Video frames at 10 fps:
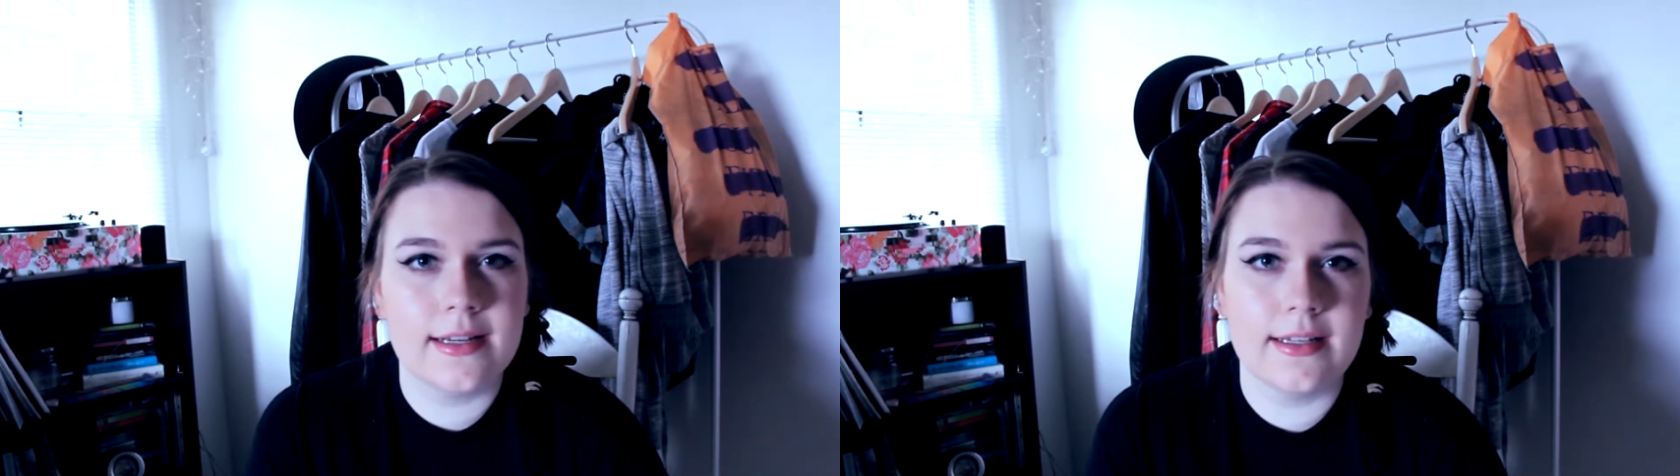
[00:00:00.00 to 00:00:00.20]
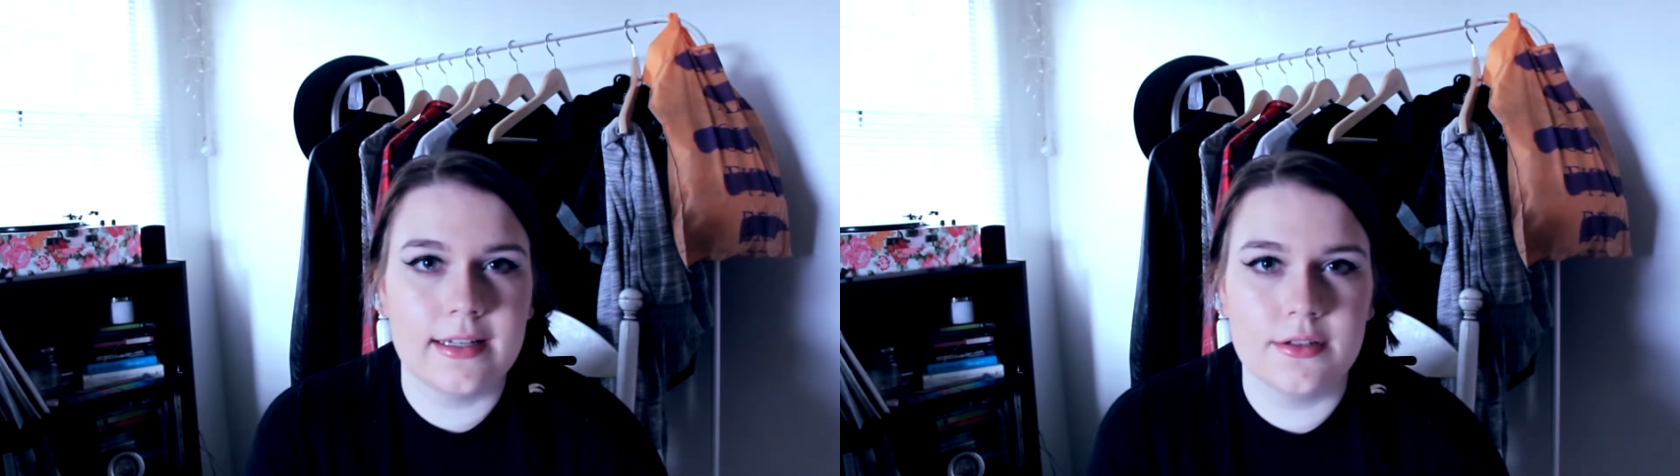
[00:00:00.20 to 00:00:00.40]

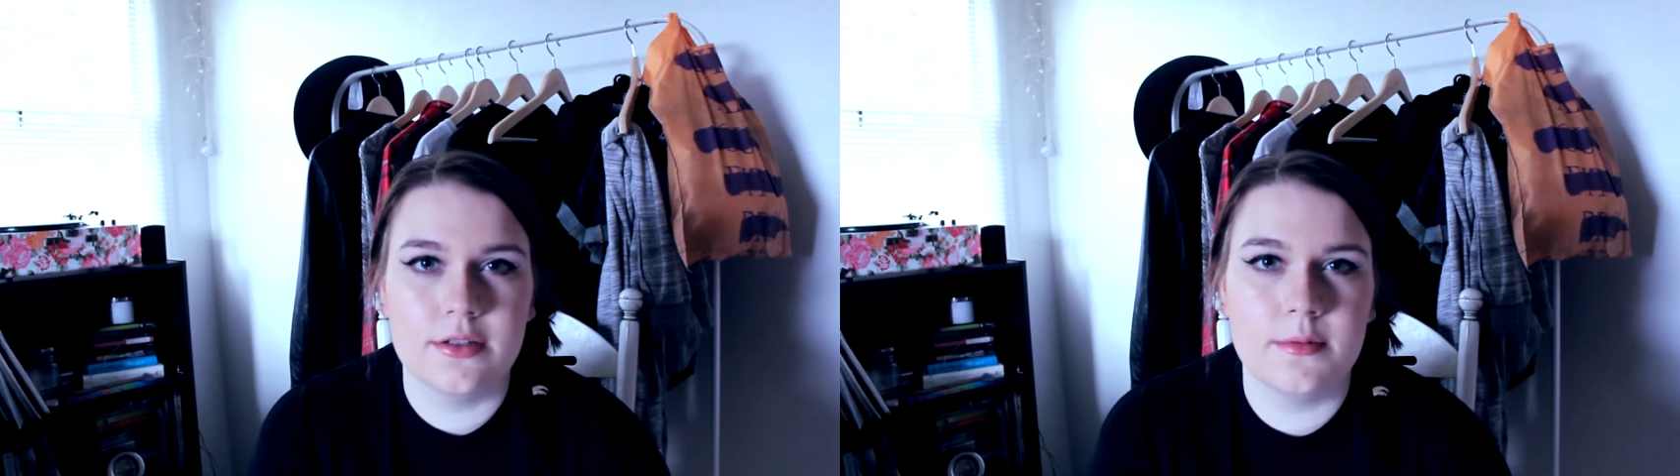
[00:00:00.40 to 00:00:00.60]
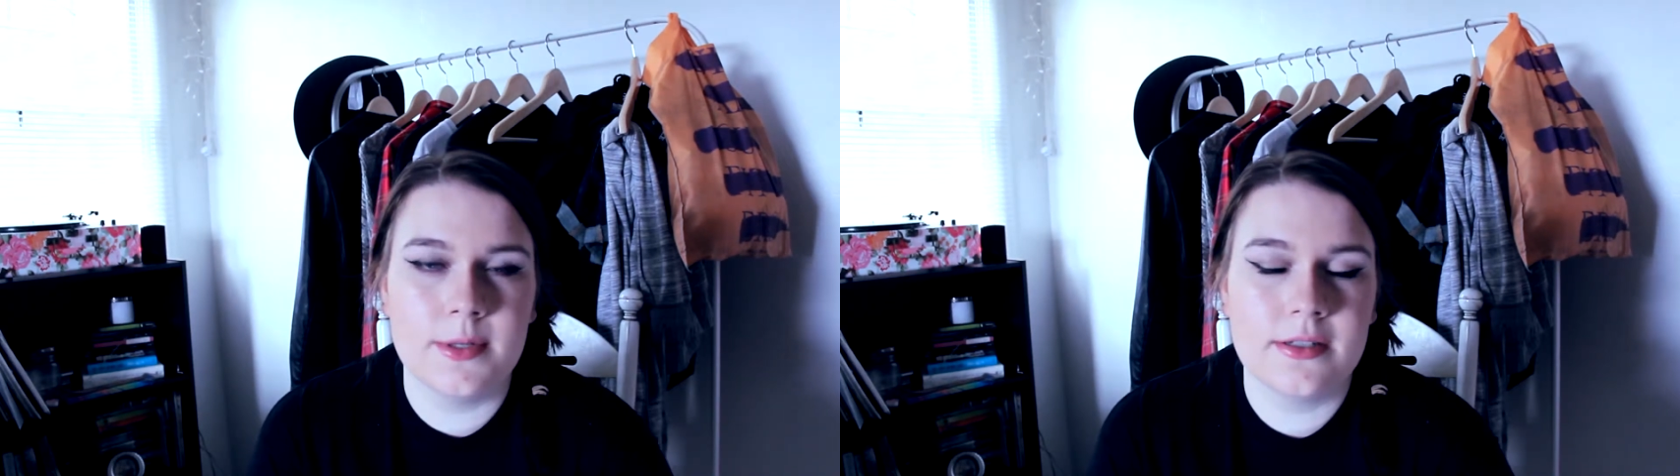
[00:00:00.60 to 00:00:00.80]
any
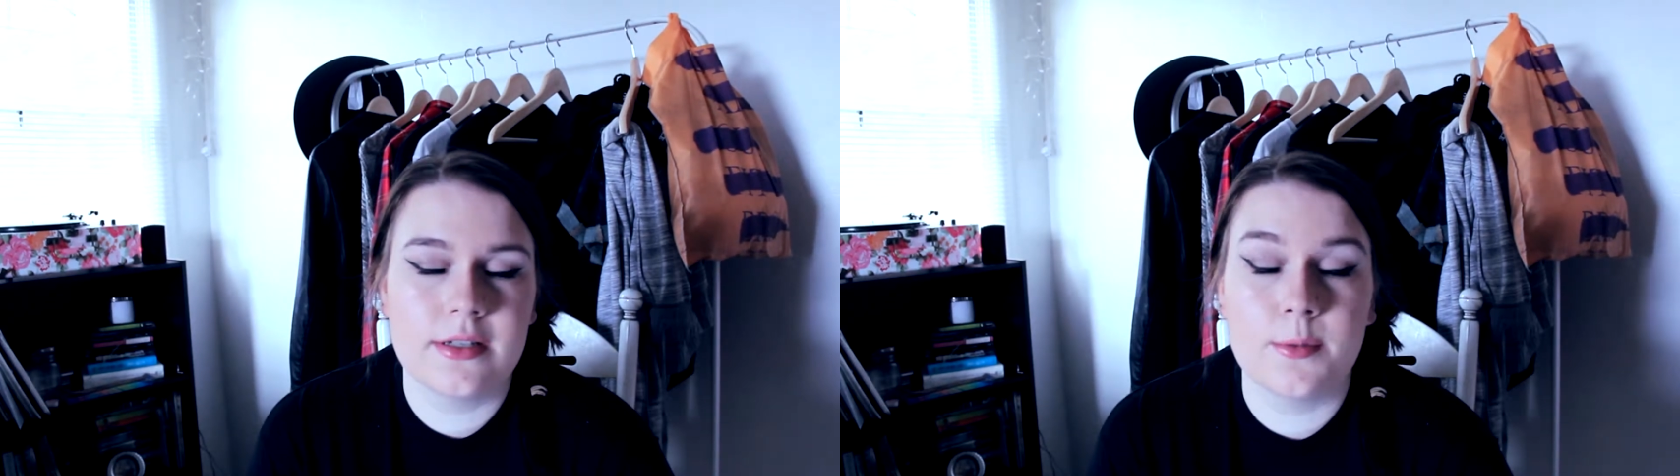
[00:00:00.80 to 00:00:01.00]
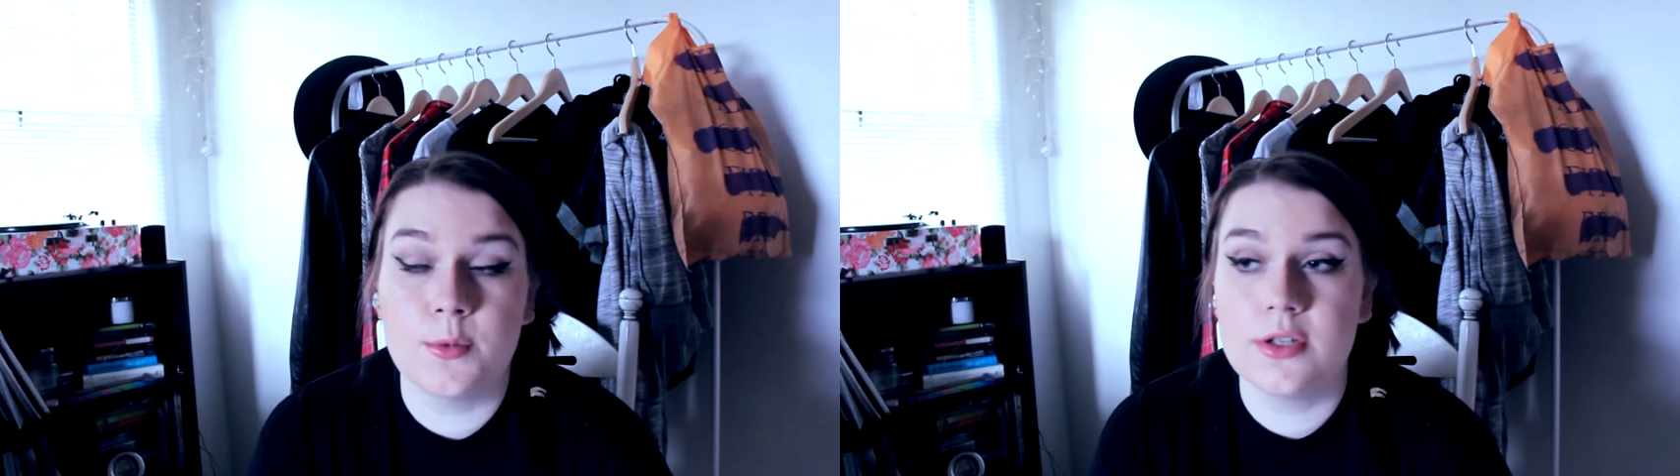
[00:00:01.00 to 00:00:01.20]
instruments.
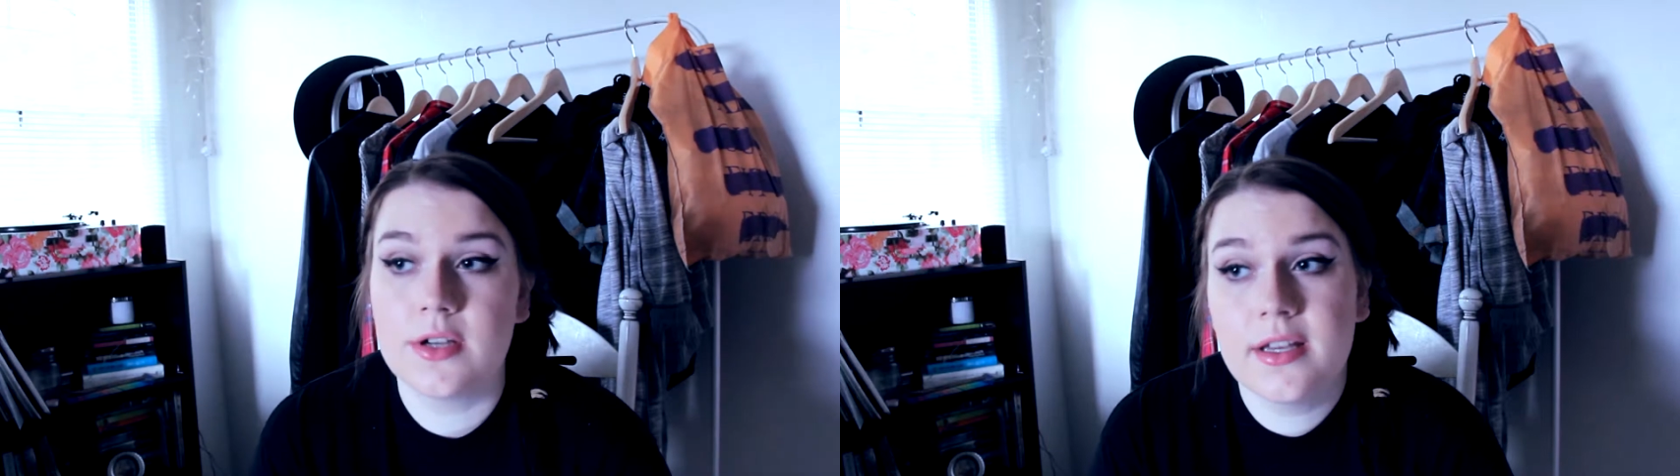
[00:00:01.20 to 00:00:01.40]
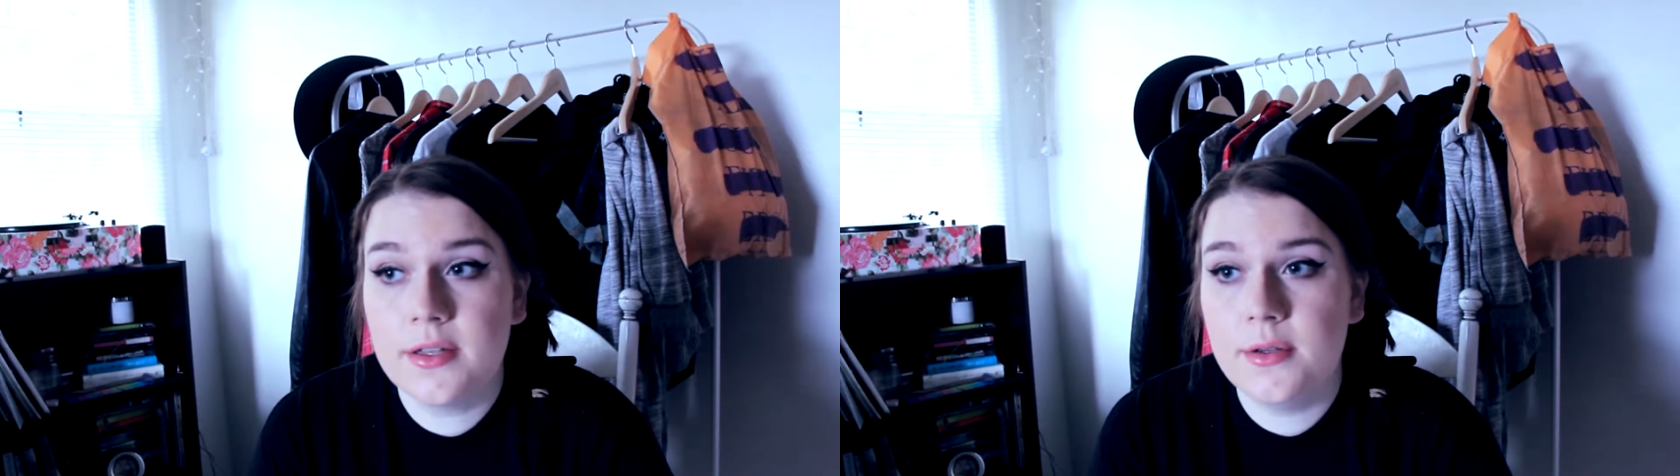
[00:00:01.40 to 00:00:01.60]
I wish
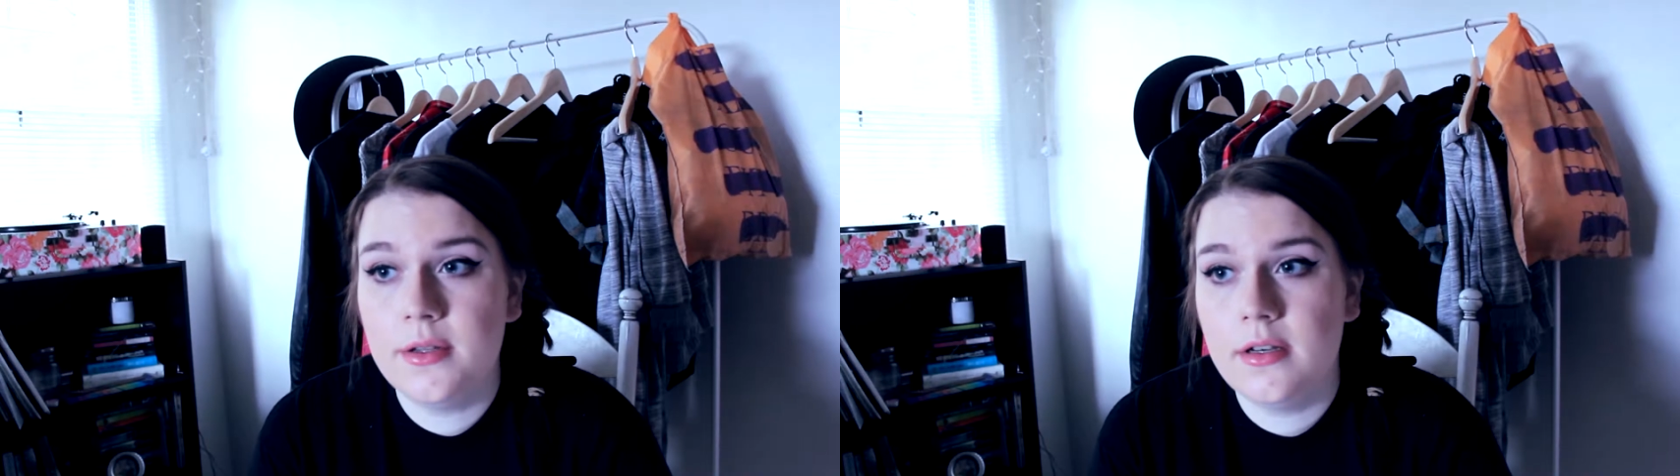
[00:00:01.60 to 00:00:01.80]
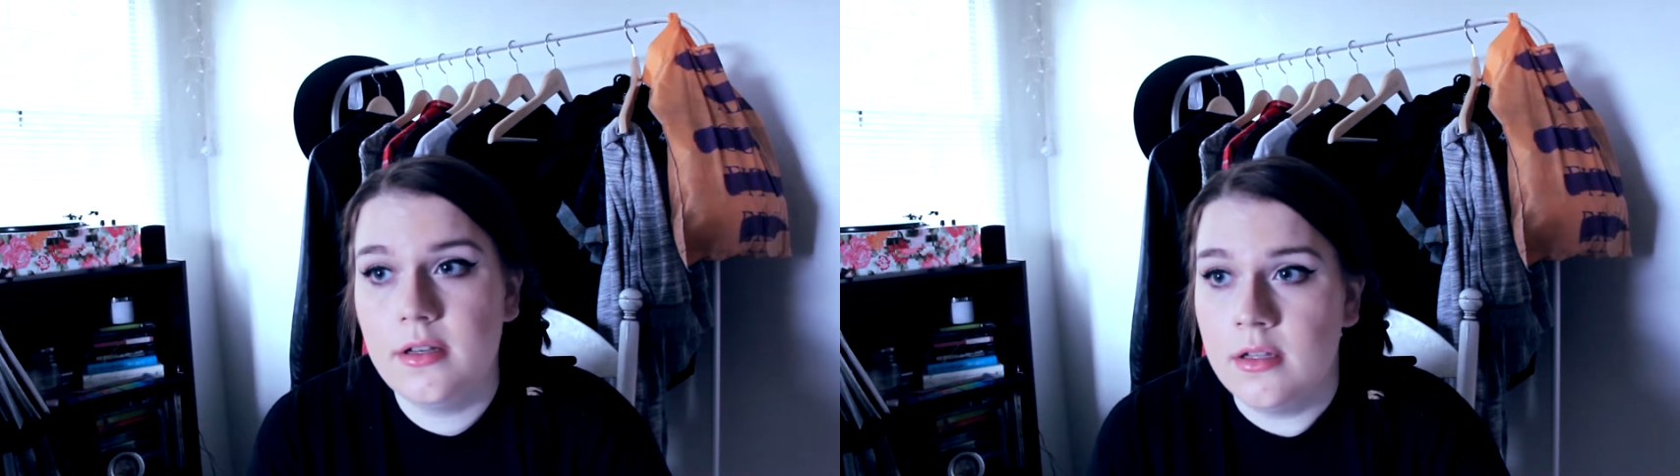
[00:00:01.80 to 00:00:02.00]
I
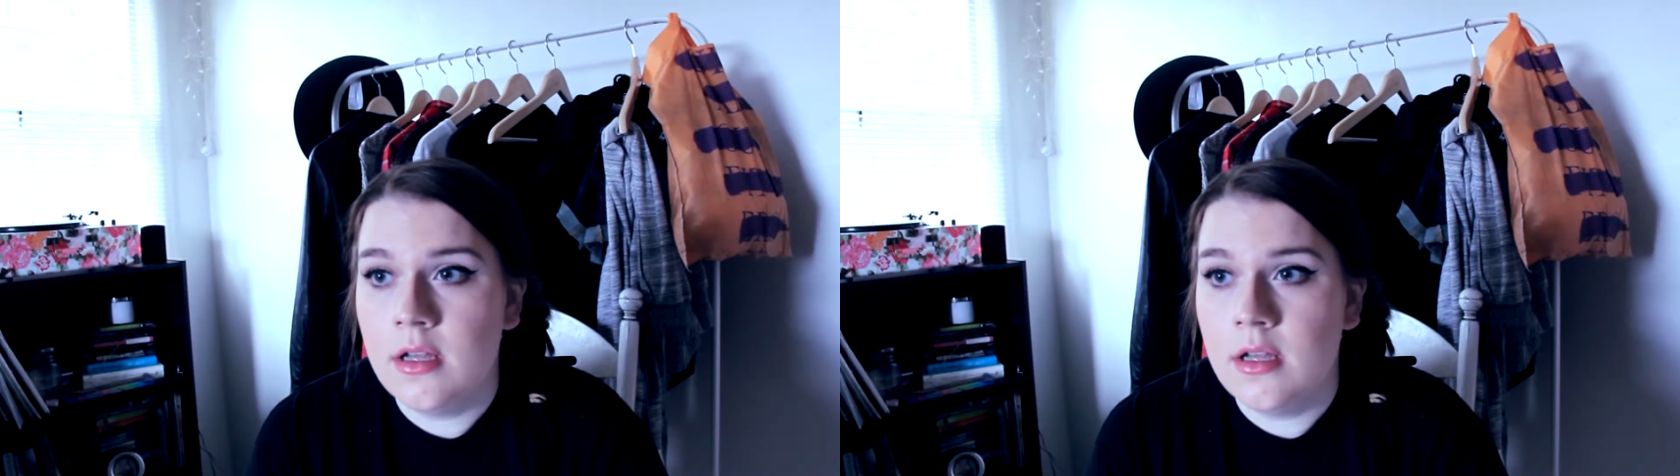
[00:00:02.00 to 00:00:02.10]
could.